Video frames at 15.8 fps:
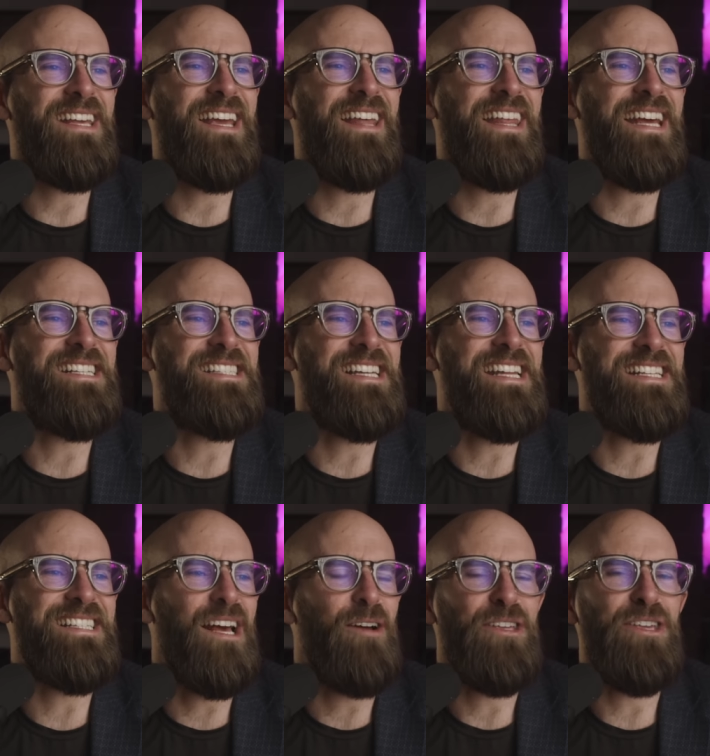think of this? And
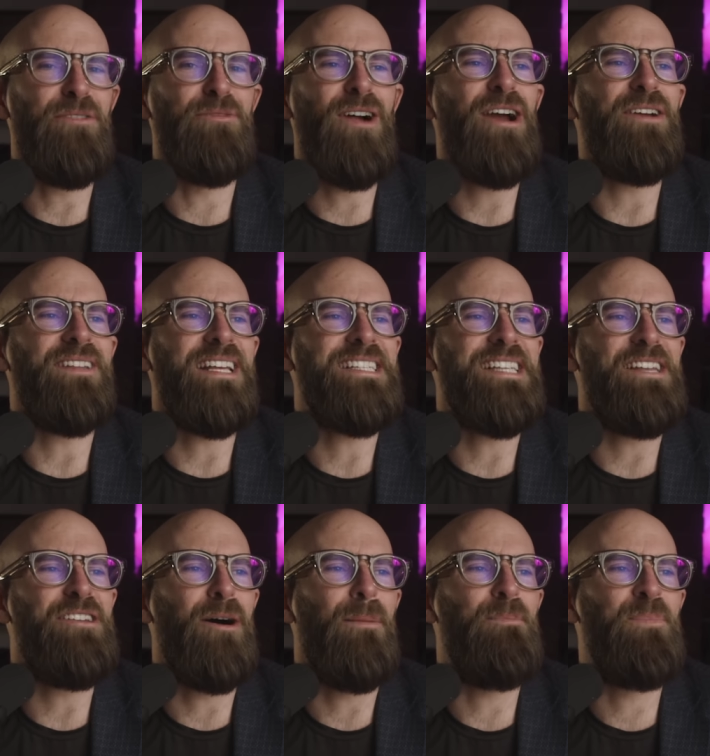he's like, you wrote this in your